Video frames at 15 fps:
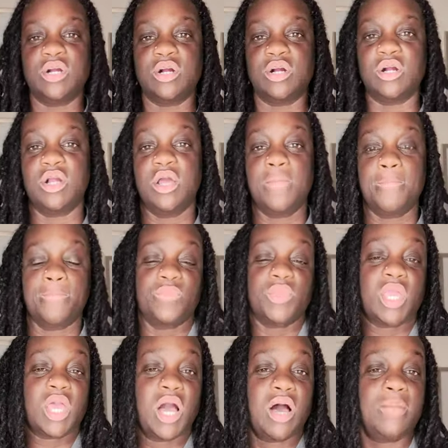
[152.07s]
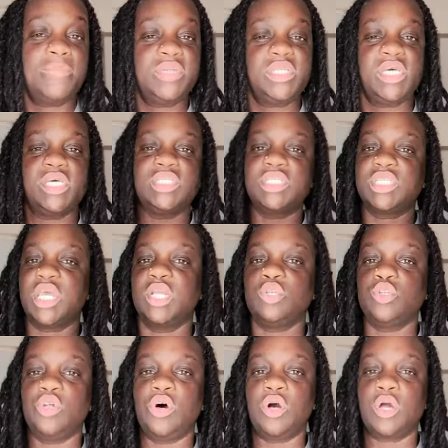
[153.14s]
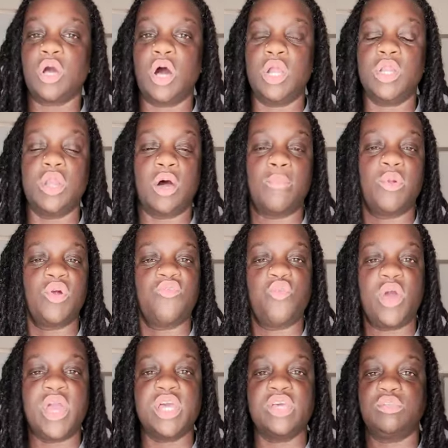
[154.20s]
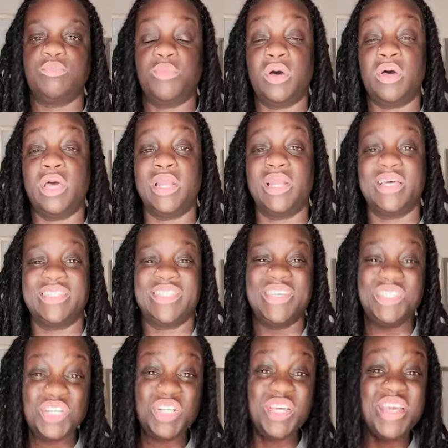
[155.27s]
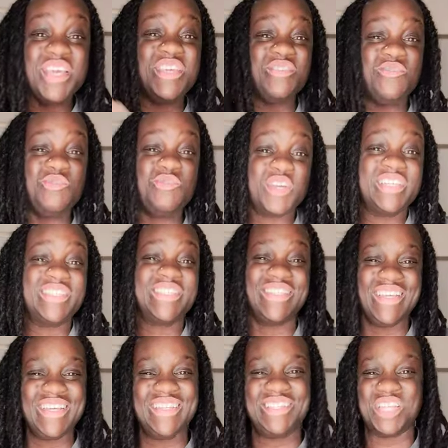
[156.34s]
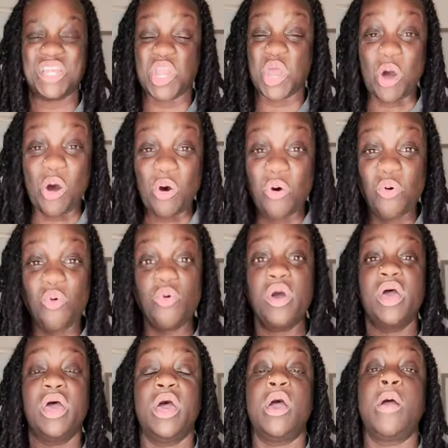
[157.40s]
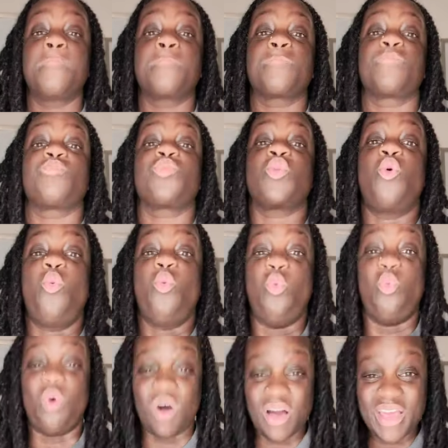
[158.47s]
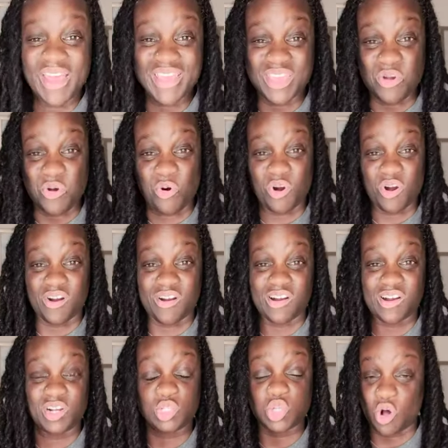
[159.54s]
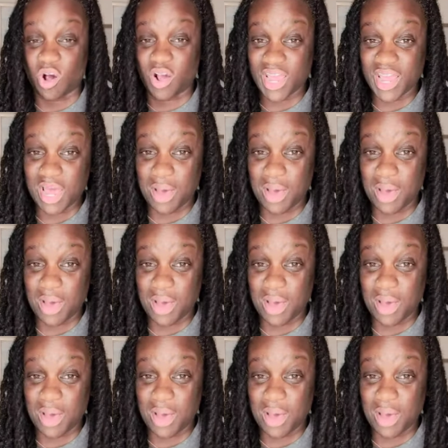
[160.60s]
Competence can look a number of ways, but essentially, you just need to know what you're talking about